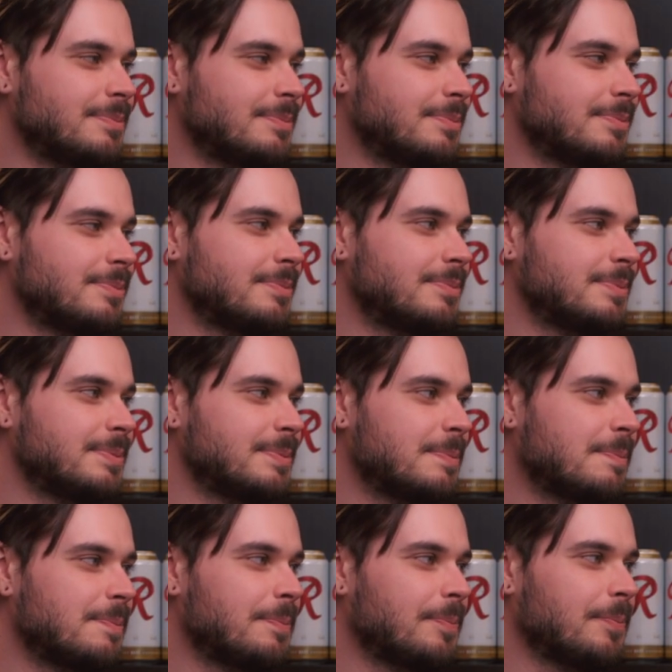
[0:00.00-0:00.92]

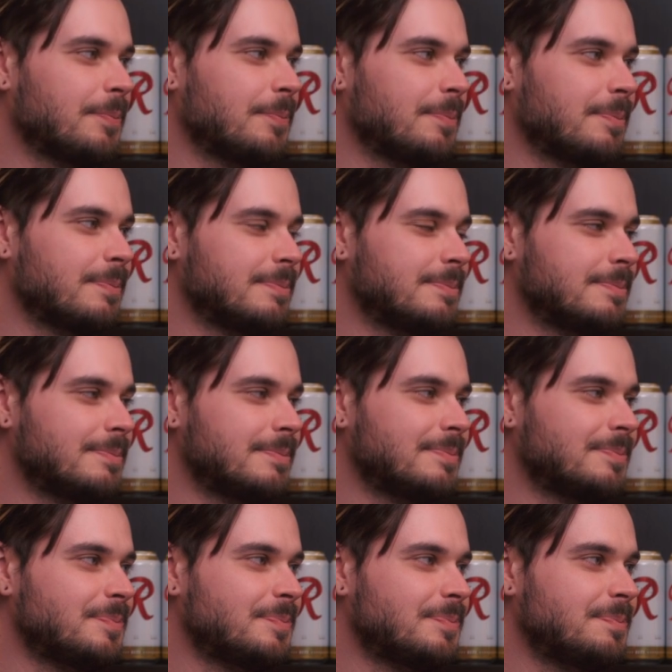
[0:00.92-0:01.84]

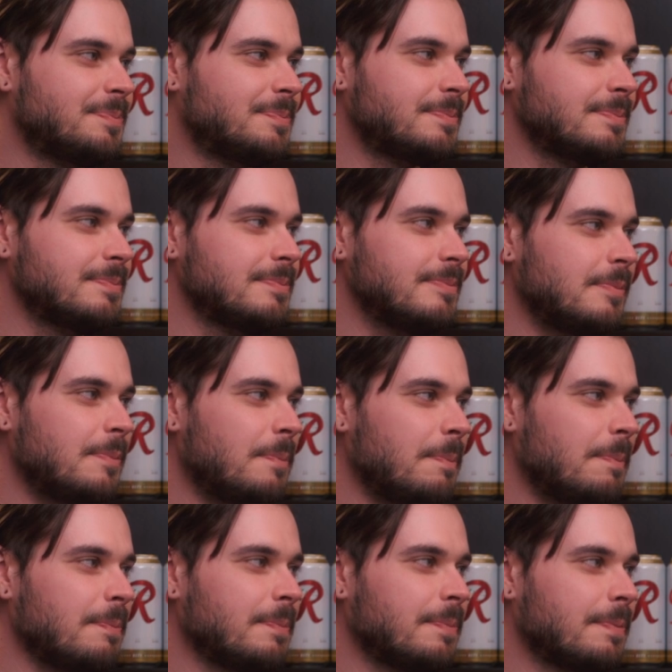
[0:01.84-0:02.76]

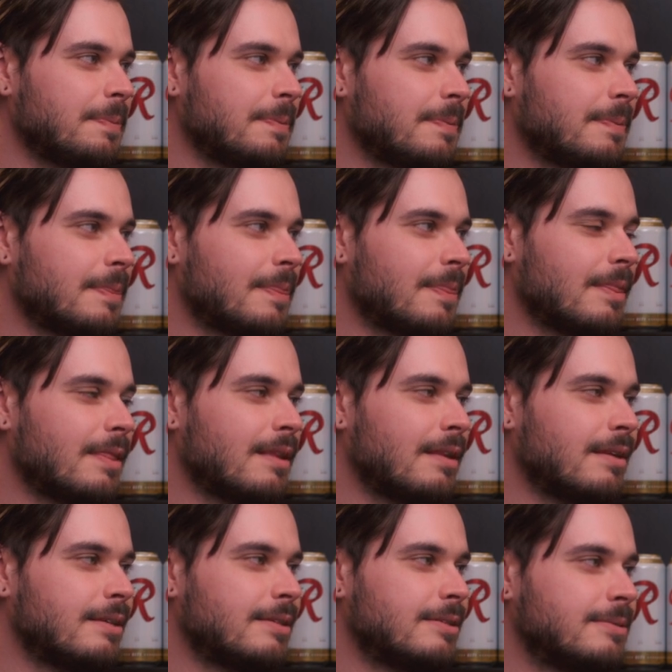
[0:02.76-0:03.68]

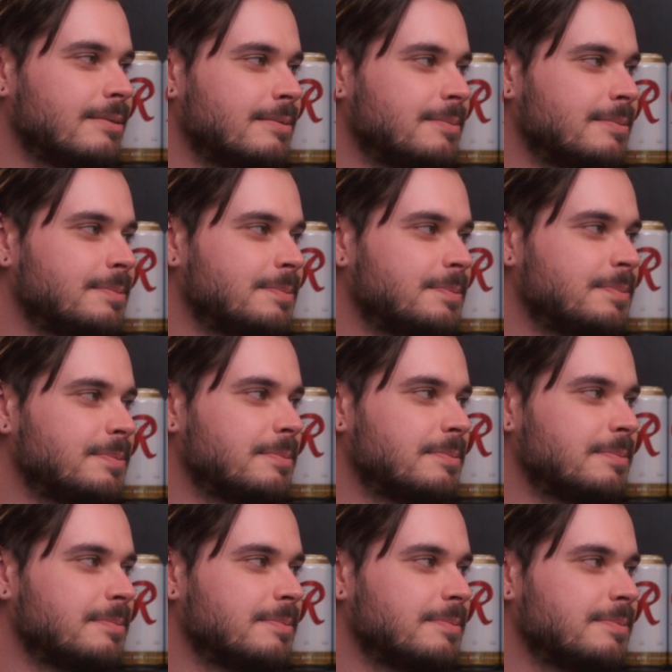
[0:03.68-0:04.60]

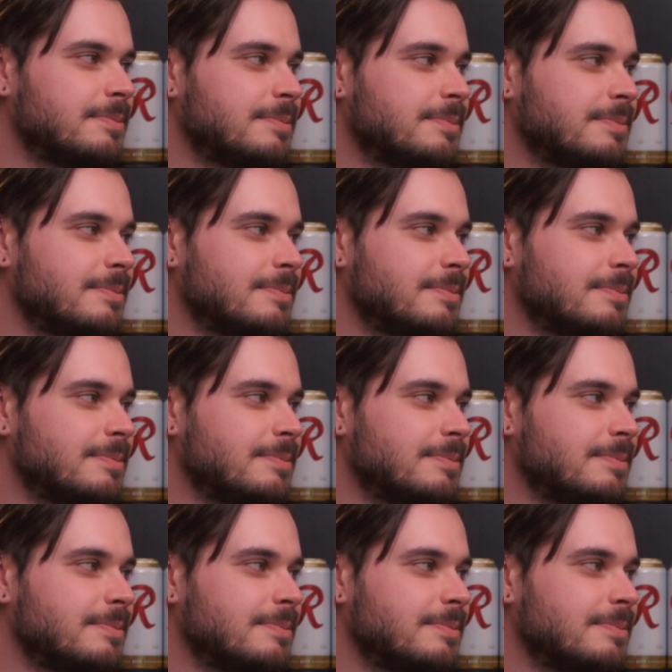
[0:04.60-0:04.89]
[no speech]